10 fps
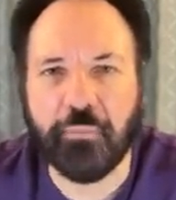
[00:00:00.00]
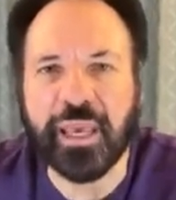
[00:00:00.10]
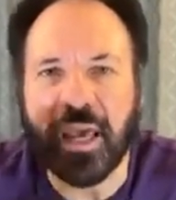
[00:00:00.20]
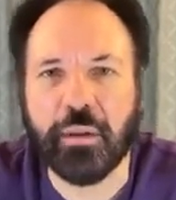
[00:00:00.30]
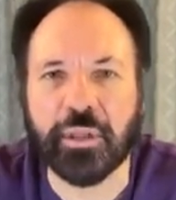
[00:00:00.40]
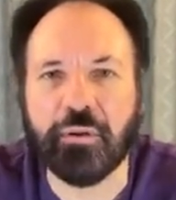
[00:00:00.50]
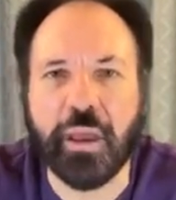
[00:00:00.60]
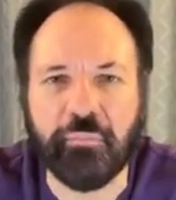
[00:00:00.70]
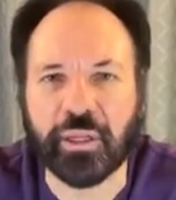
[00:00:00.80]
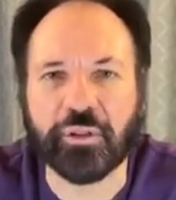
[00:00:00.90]
It'll begin
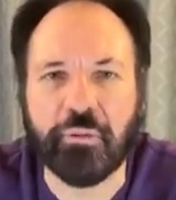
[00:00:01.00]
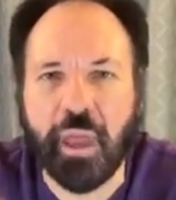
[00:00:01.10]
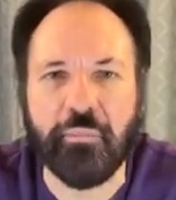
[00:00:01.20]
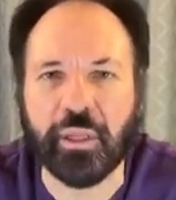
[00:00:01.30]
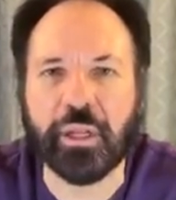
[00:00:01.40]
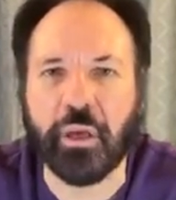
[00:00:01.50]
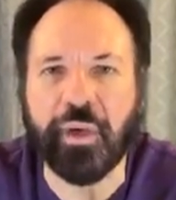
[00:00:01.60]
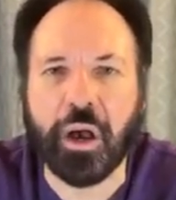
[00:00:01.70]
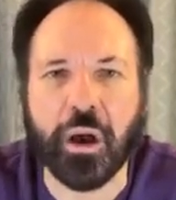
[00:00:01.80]
with the remnant, the remnant of